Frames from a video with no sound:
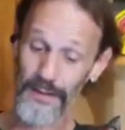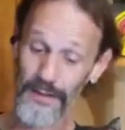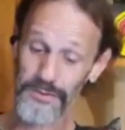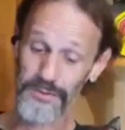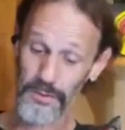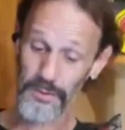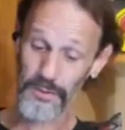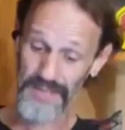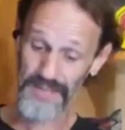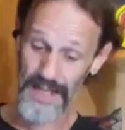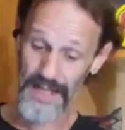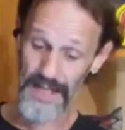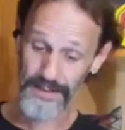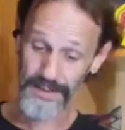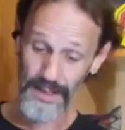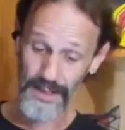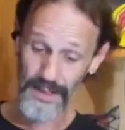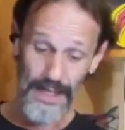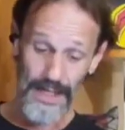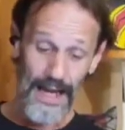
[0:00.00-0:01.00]
Connors goes
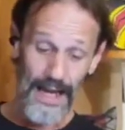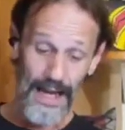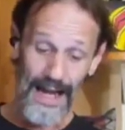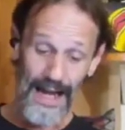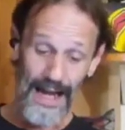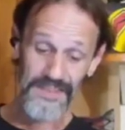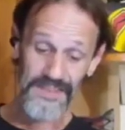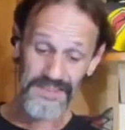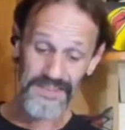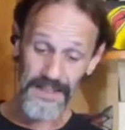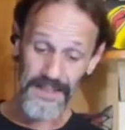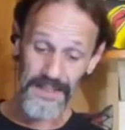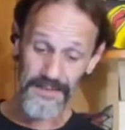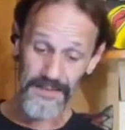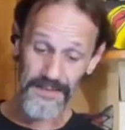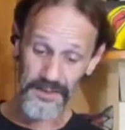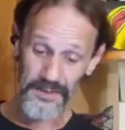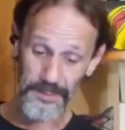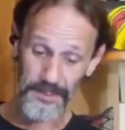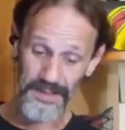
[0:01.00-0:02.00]
on. I
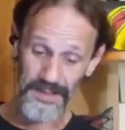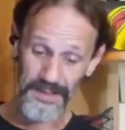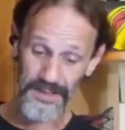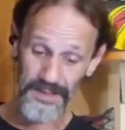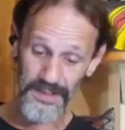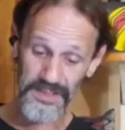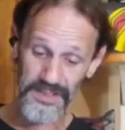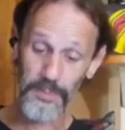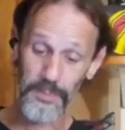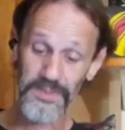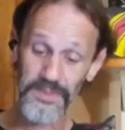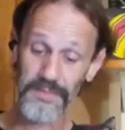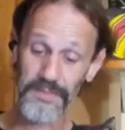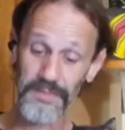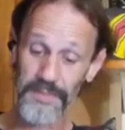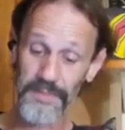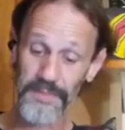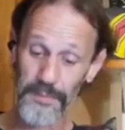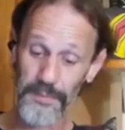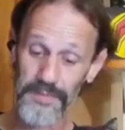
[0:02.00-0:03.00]
say this because he
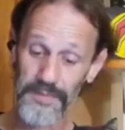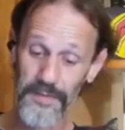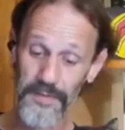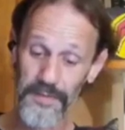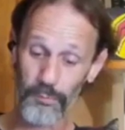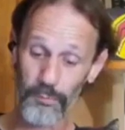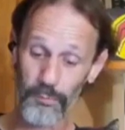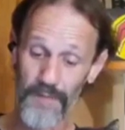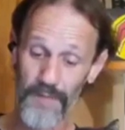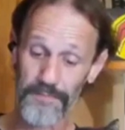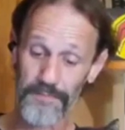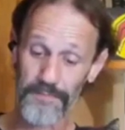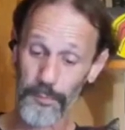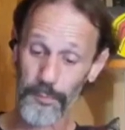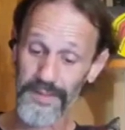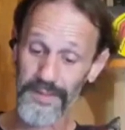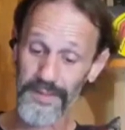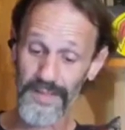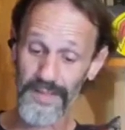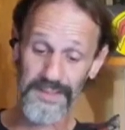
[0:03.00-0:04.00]
was a very fit
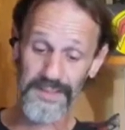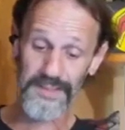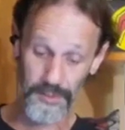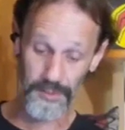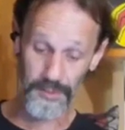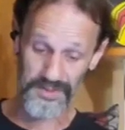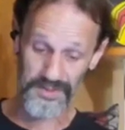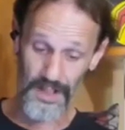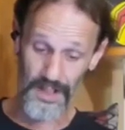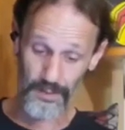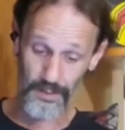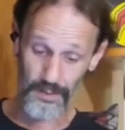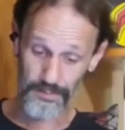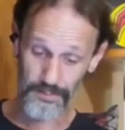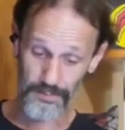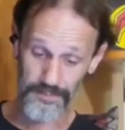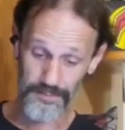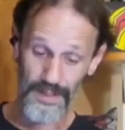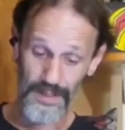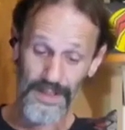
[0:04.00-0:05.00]
referee like
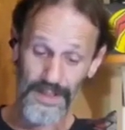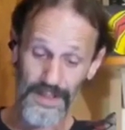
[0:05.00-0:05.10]
yourself.